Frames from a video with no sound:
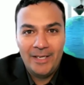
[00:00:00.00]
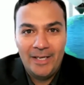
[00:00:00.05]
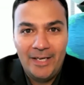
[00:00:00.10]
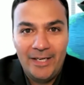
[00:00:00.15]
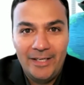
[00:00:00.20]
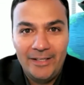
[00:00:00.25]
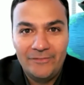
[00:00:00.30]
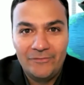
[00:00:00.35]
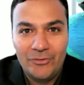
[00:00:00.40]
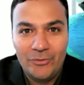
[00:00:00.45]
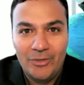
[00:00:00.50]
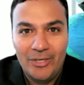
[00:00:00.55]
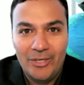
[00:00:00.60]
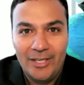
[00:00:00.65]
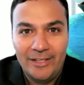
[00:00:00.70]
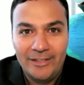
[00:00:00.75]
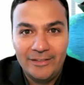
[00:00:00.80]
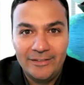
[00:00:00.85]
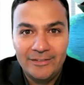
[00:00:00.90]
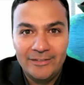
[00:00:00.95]
Hi,
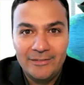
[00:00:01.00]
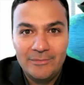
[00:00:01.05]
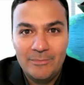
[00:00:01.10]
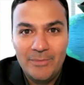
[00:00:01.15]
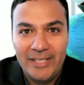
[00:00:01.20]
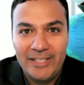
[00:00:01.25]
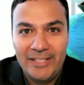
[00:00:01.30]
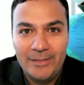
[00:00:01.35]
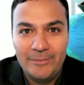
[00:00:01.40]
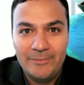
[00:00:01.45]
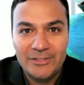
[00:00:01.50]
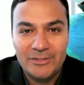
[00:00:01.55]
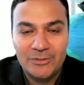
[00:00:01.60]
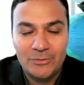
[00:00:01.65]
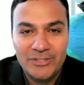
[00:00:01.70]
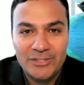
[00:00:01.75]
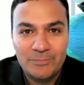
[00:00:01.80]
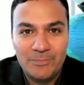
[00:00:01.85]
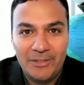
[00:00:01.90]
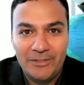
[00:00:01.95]
everyone. My name is
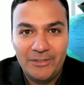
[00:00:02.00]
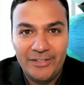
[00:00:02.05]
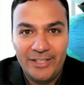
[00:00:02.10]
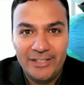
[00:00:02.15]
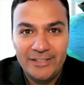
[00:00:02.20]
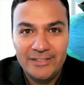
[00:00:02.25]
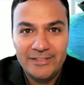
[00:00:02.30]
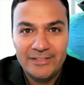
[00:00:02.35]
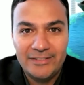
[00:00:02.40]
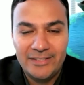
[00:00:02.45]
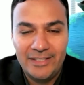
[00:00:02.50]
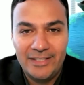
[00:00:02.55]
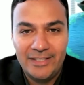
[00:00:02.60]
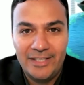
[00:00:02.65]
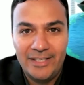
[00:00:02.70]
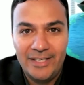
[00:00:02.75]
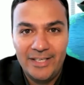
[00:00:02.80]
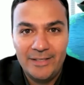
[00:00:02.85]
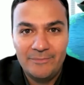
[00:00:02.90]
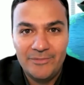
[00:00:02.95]
Luis Valdez, and
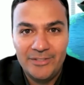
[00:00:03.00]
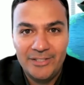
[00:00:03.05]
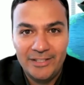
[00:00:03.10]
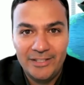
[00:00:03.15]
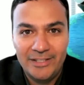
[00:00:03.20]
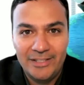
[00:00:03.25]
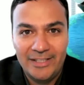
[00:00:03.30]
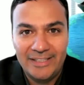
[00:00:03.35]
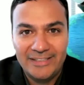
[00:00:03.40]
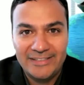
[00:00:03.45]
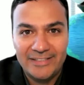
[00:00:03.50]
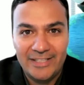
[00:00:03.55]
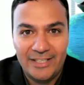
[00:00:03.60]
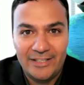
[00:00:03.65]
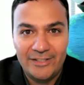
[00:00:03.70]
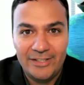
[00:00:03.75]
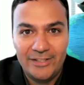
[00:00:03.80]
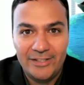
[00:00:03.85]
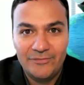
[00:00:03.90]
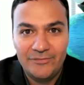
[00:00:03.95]
I am the
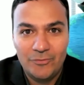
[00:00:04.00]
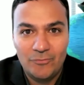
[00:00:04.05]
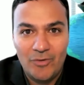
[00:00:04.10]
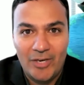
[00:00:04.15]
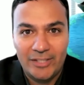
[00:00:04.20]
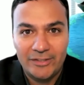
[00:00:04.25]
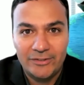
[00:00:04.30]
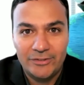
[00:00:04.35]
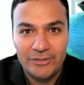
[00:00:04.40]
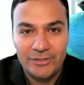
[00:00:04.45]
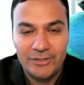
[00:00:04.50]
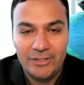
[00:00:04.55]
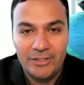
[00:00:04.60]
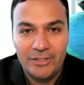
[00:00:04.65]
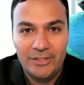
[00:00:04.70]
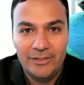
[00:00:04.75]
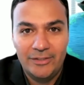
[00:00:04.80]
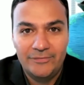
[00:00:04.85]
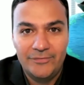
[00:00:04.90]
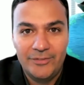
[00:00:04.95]
Executive Director
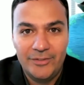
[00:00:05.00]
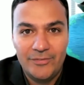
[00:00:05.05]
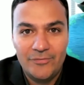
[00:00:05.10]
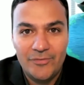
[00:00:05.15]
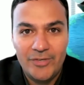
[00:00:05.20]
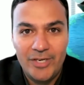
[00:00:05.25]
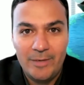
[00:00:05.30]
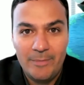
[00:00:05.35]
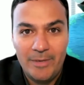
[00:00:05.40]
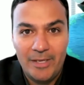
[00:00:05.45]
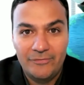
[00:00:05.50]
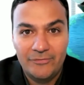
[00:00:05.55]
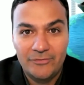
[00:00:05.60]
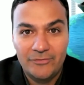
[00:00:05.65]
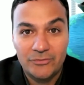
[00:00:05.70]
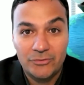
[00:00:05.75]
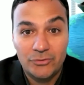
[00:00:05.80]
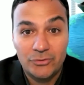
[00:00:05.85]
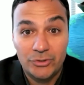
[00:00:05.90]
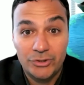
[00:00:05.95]
of the
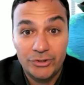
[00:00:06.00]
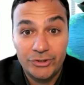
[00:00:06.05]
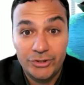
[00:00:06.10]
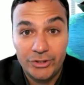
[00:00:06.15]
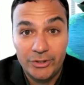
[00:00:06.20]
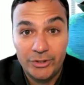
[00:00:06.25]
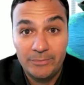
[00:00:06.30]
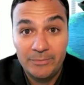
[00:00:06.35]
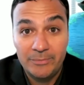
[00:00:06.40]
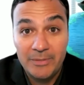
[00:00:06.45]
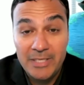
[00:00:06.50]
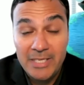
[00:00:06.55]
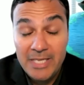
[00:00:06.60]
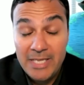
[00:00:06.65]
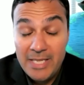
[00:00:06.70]
3MF Consortium.